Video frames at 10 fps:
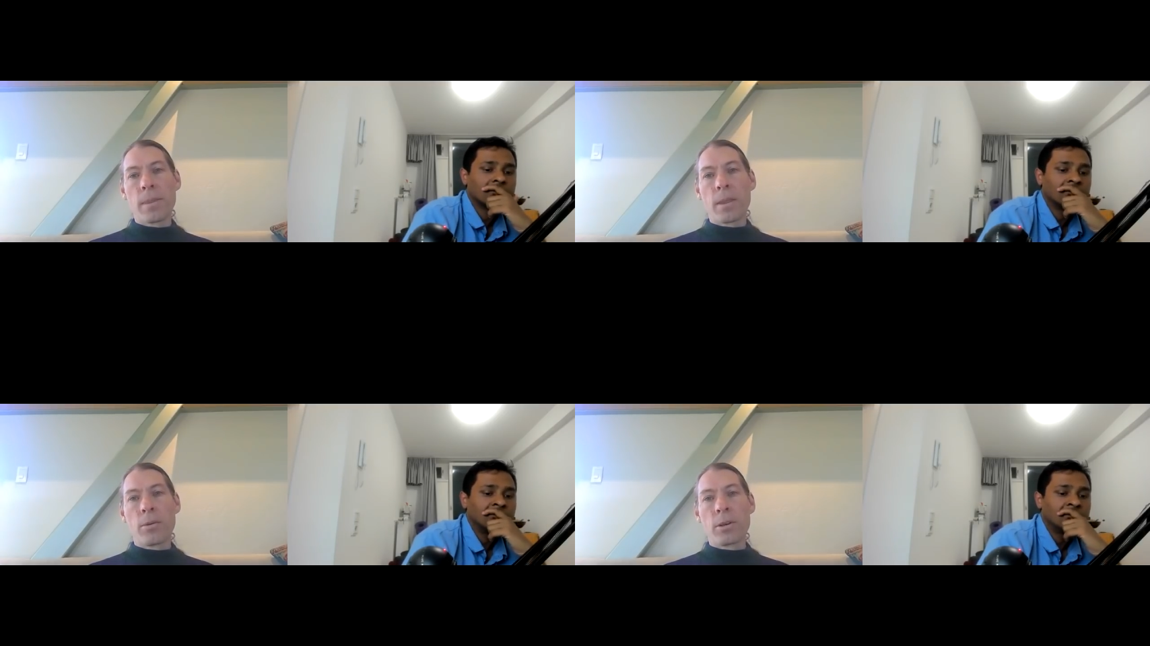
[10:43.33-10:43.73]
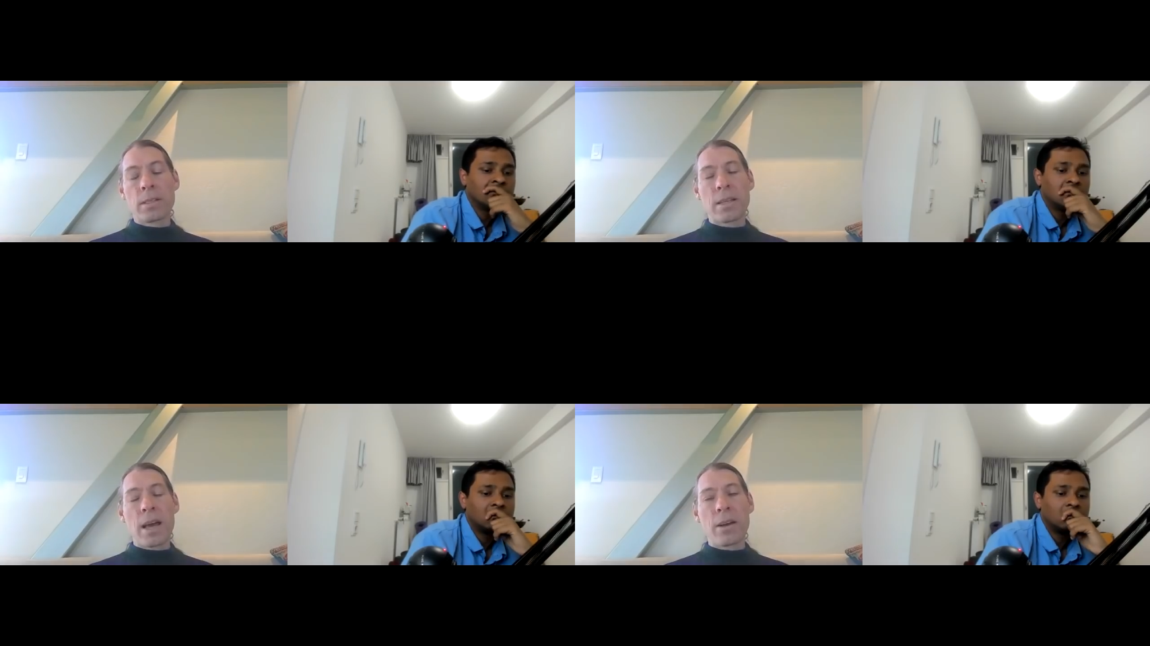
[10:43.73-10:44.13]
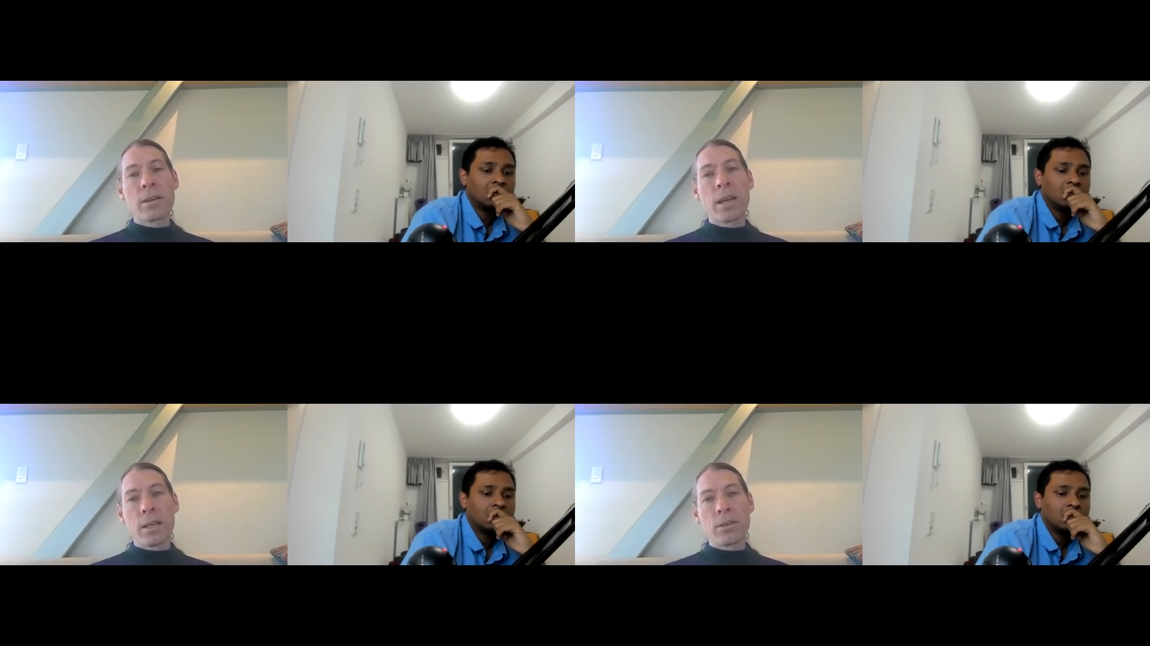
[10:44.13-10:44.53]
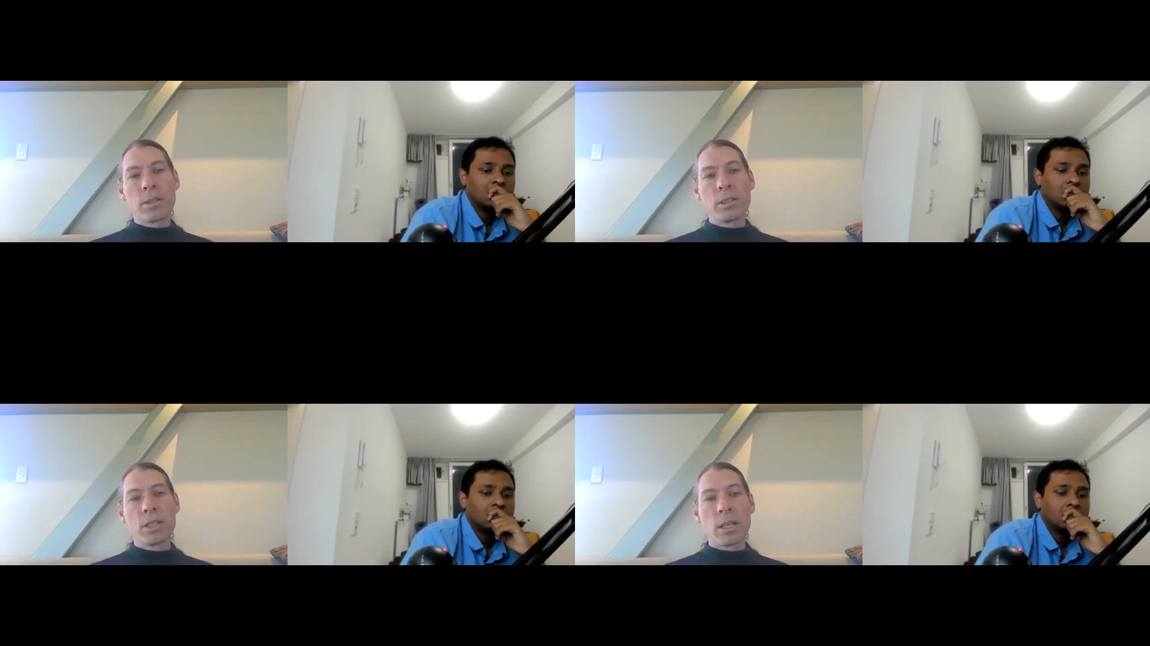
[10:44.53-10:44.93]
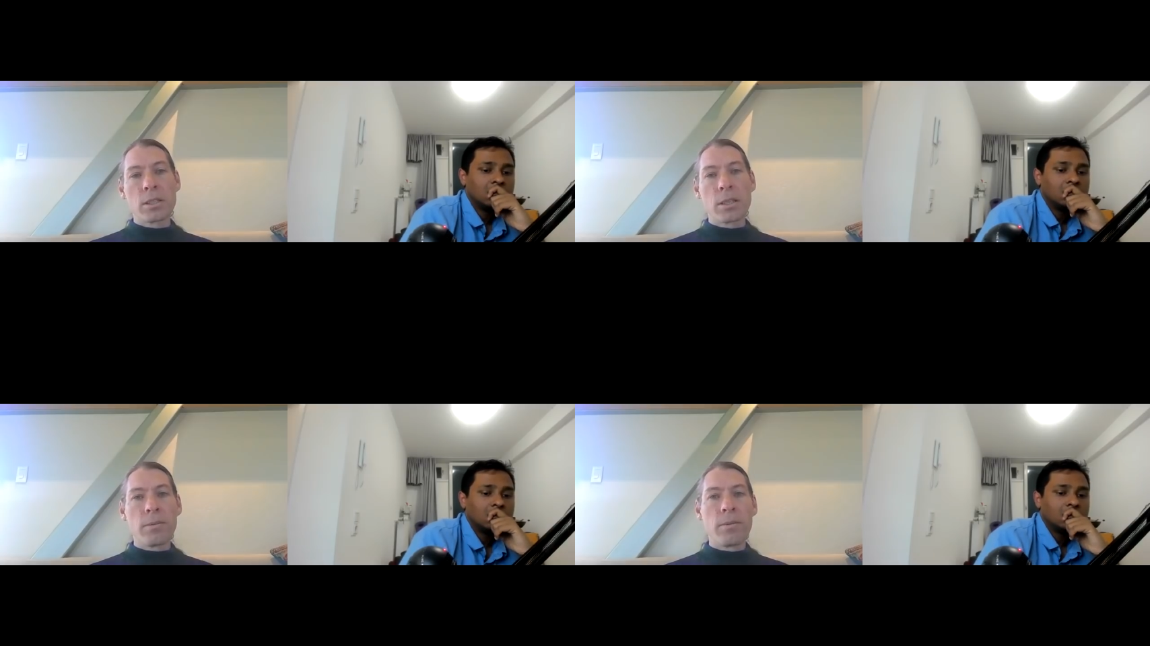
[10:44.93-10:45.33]
Speaker 1: whereas a Saturn Ketu
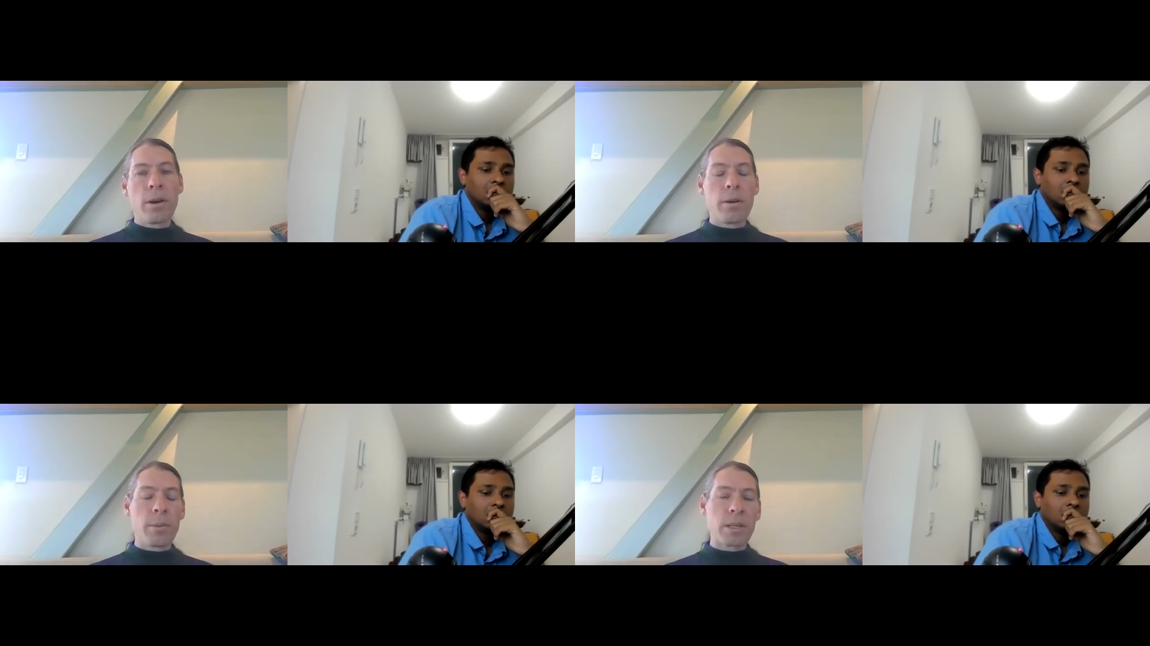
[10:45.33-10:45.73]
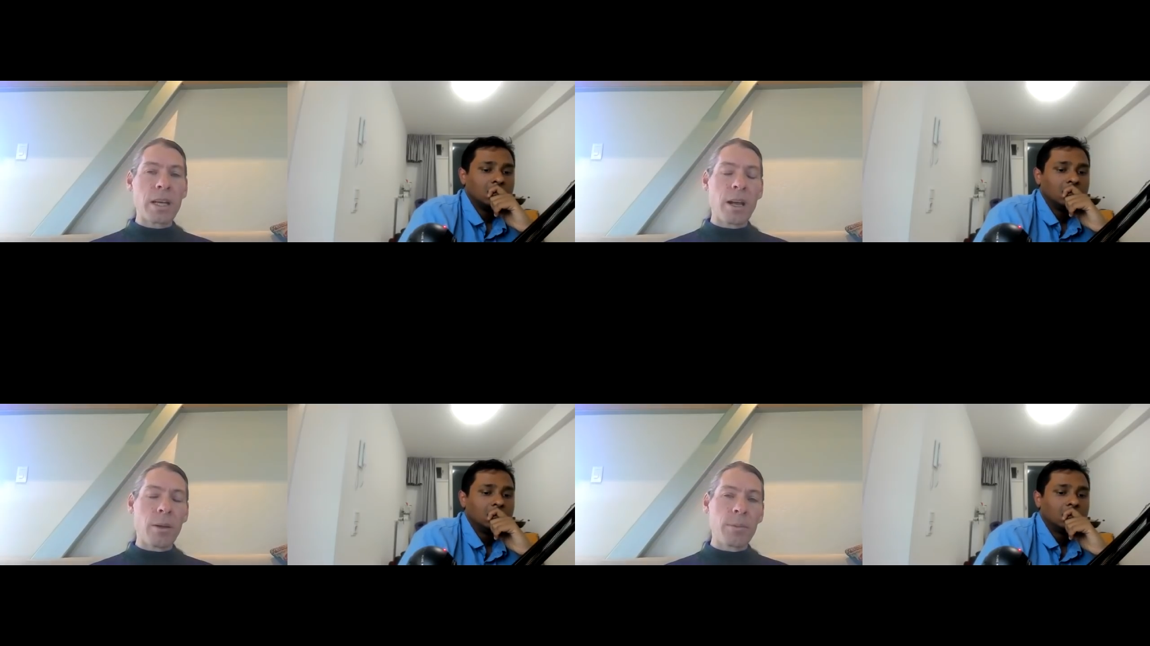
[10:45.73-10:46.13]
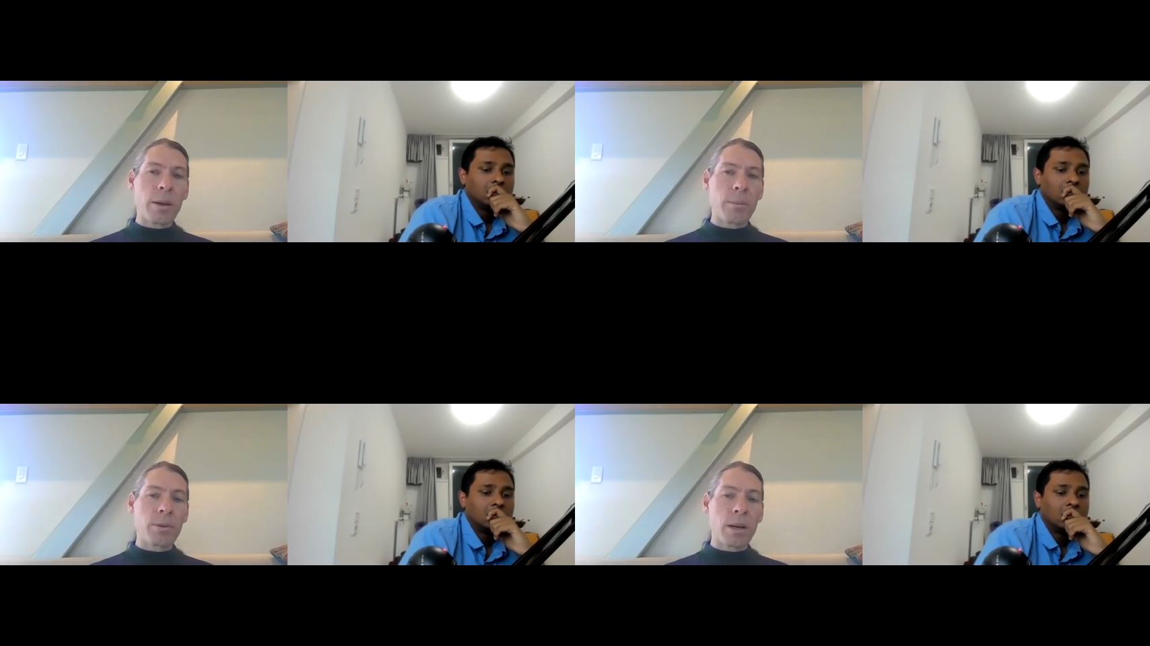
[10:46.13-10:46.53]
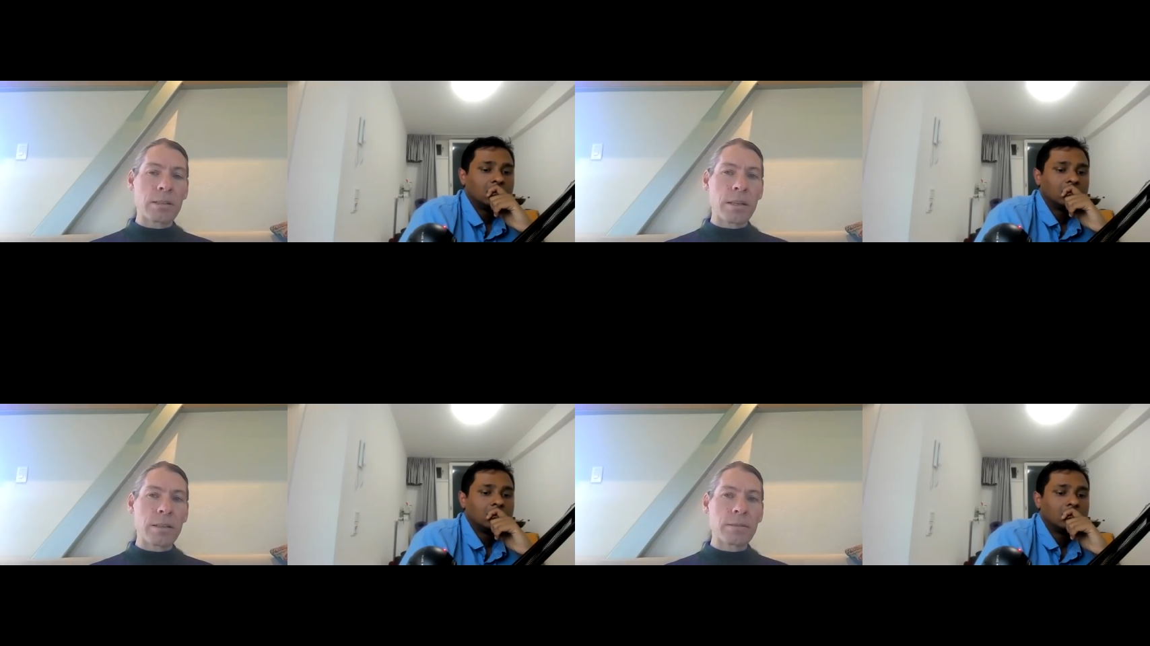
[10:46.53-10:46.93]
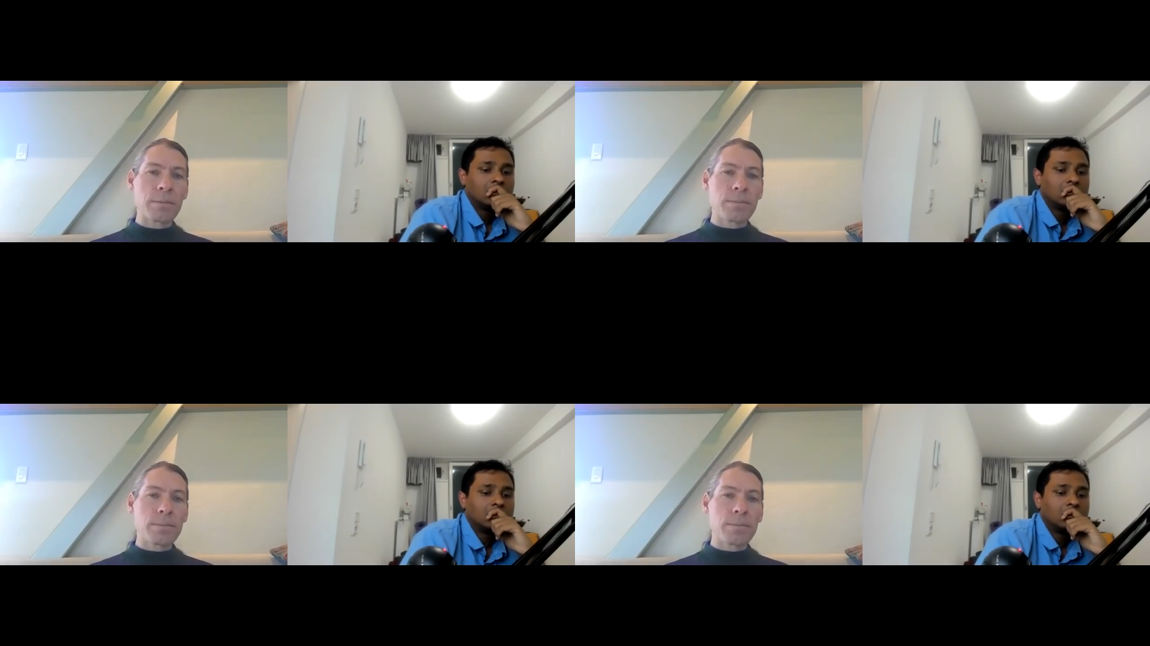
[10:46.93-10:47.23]
conjunction very much helps that process.